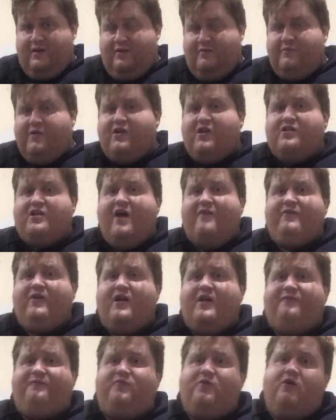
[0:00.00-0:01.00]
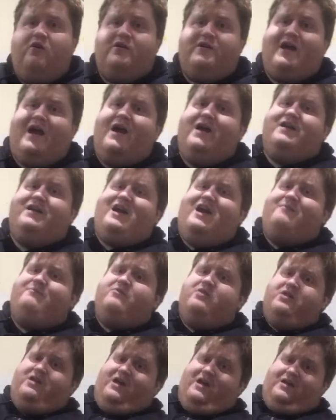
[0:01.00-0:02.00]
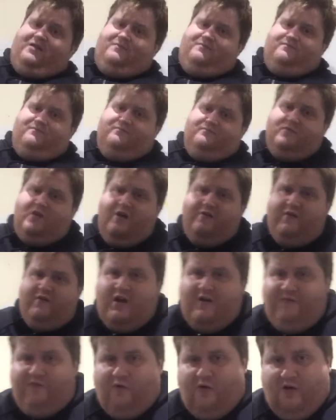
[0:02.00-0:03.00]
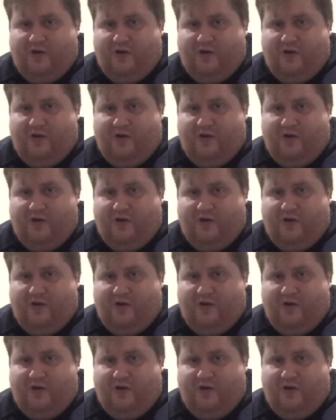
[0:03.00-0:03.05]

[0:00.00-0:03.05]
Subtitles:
because I haven't got a 4K camera yet. I haven't